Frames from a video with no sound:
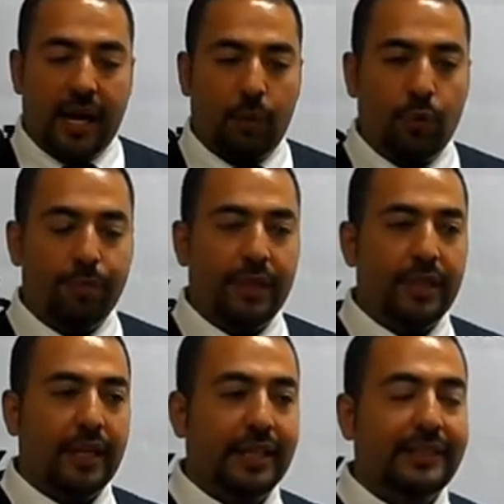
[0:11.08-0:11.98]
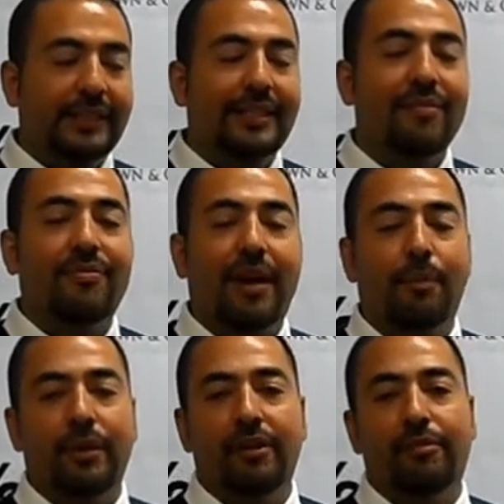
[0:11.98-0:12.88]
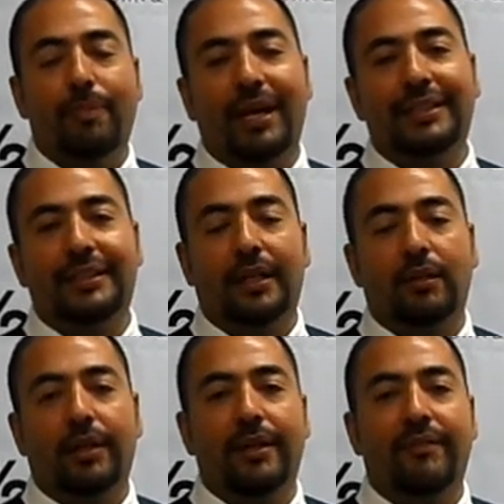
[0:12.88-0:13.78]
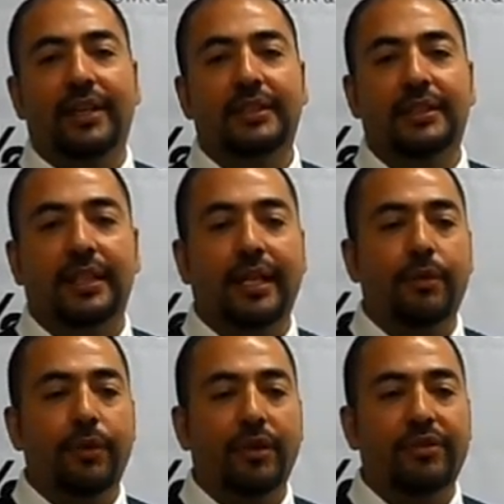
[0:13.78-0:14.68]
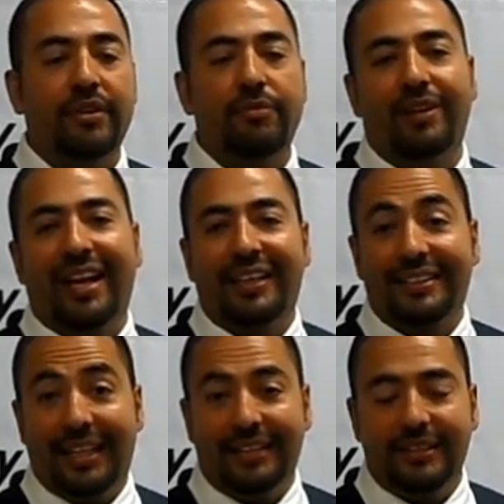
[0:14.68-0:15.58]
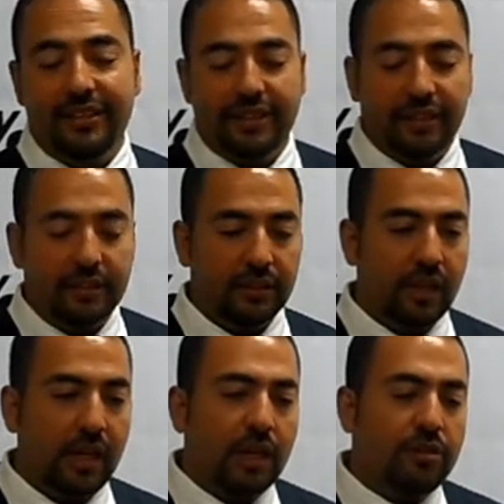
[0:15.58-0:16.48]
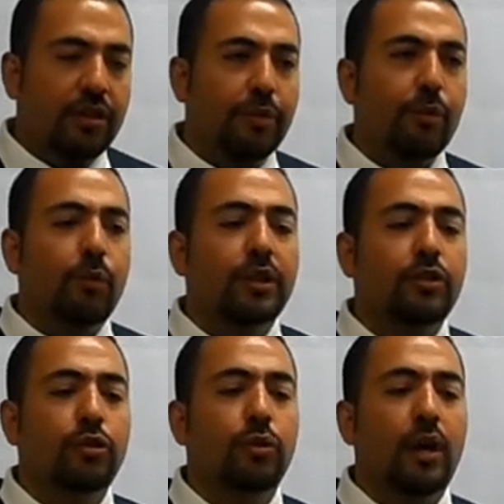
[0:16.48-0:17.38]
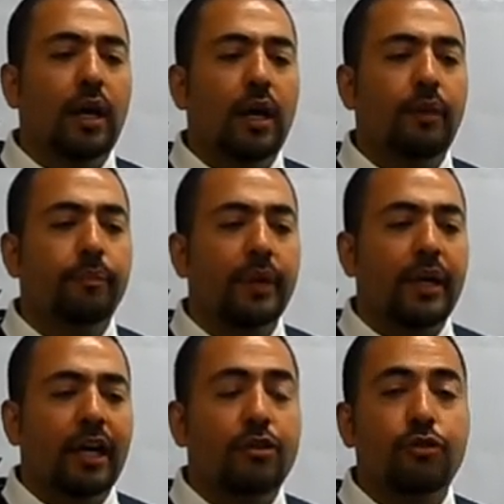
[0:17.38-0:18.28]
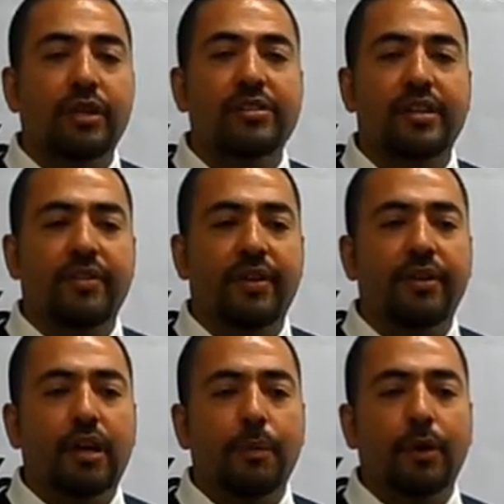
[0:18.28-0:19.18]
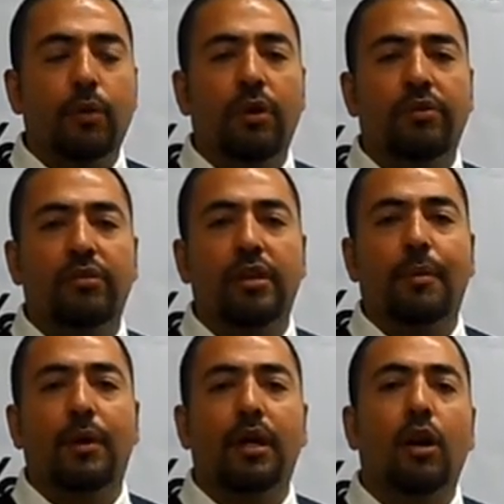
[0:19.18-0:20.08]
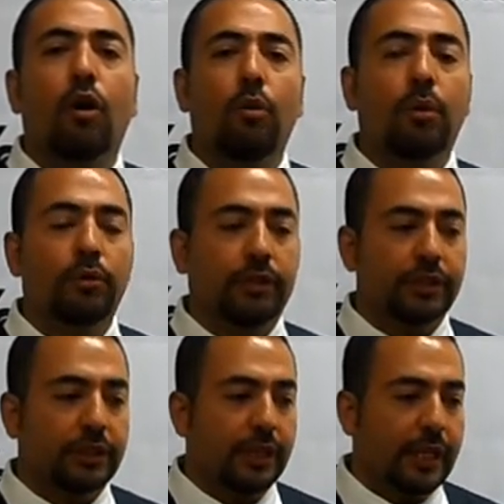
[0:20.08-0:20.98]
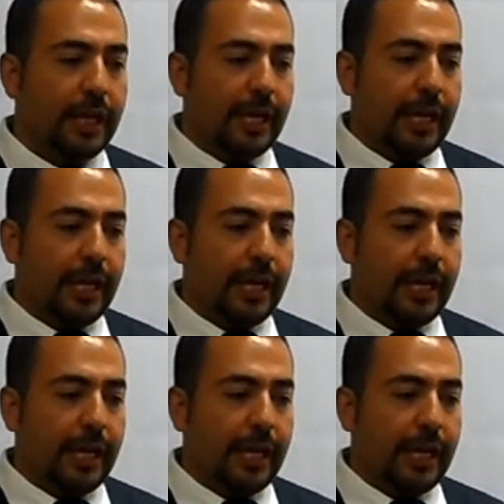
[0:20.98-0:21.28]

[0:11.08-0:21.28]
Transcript: Uh, we've been assisting families buy, sell, and invest in real estate for the last eighteen years. Today we want to uh, address a very common question among homeowners,